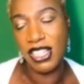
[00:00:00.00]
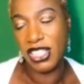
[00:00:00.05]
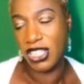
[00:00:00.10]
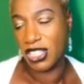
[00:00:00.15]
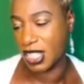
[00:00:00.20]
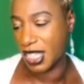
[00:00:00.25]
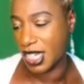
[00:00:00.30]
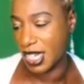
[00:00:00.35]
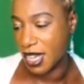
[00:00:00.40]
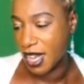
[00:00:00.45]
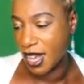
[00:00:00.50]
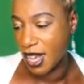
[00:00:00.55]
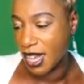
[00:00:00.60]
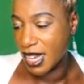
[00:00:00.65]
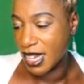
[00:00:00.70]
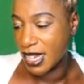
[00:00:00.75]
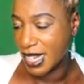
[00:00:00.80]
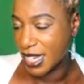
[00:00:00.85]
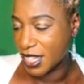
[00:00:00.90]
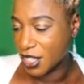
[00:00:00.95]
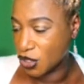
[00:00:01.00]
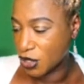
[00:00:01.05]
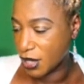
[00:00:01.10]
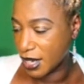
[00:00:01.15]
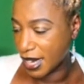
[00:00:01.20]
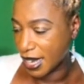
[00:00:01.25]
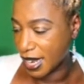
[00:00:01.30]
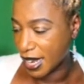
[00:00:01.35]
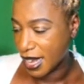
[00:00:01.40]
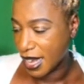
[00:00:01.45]
She
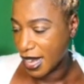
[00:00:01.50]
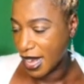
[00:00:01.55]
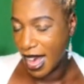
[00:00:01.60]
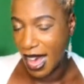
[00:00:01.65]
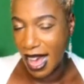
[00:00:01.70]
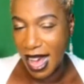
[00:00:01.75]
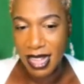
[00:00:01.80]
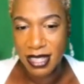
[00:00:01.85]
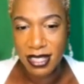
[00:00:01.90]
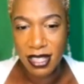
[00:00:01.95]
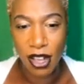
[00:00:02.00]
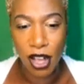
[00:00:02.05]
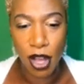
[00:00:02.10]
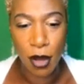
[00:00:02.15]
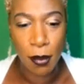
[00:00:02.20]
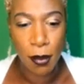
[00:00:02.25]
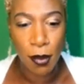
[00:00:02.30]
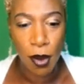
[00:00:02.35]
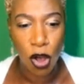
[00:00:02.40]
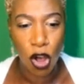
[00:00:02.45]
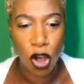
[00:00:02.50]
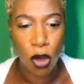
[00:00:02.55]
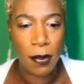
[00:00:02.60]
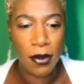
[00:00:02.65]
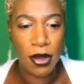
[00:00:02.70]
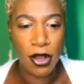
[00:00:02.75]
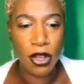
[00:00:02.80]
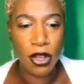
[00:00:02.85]
literally has her mob